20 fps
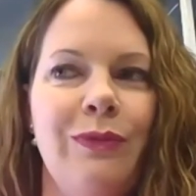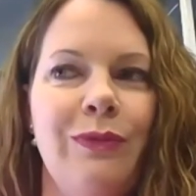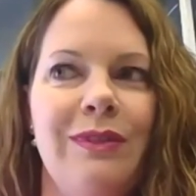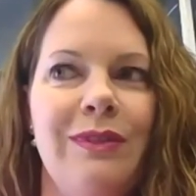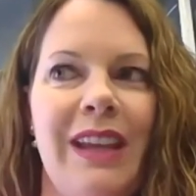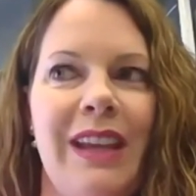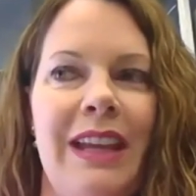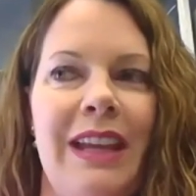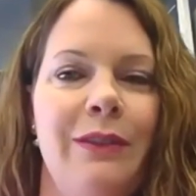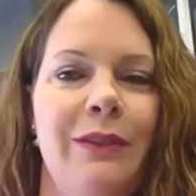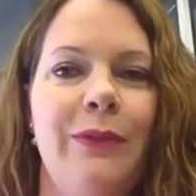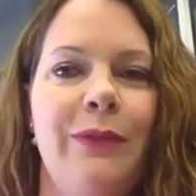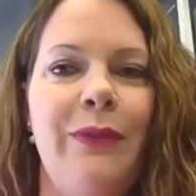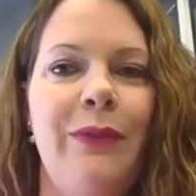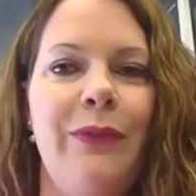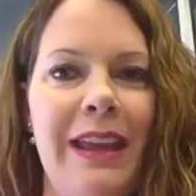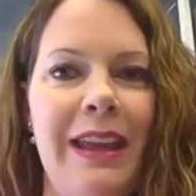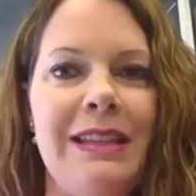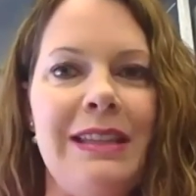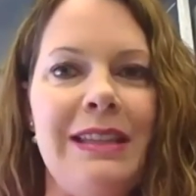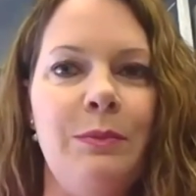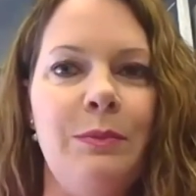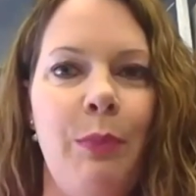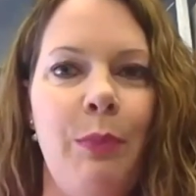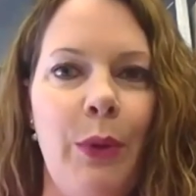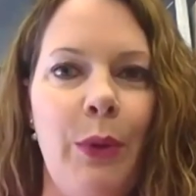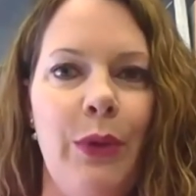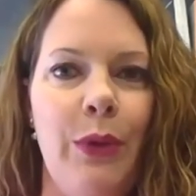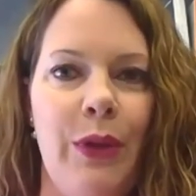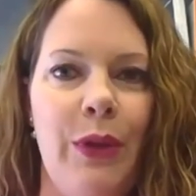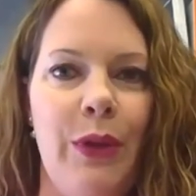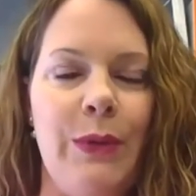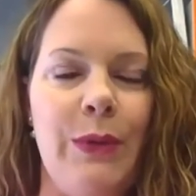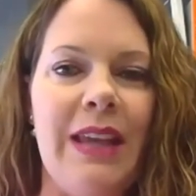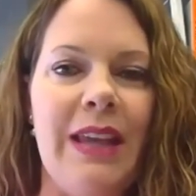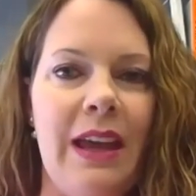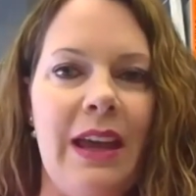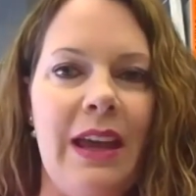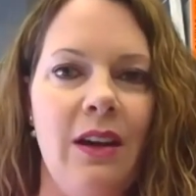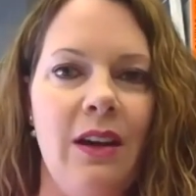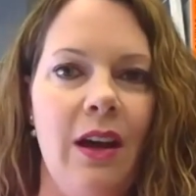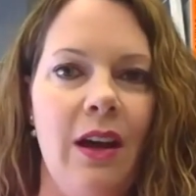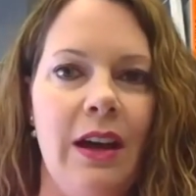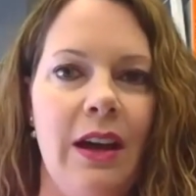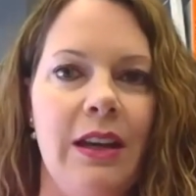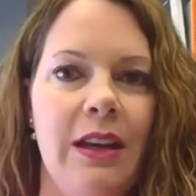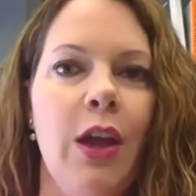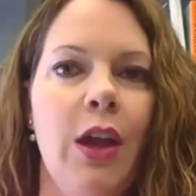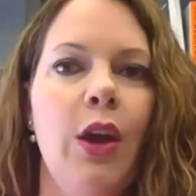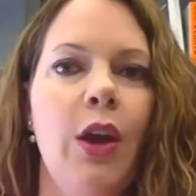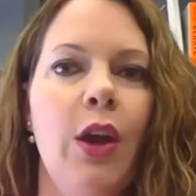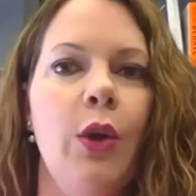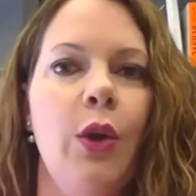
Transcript: kind of face both of those head on,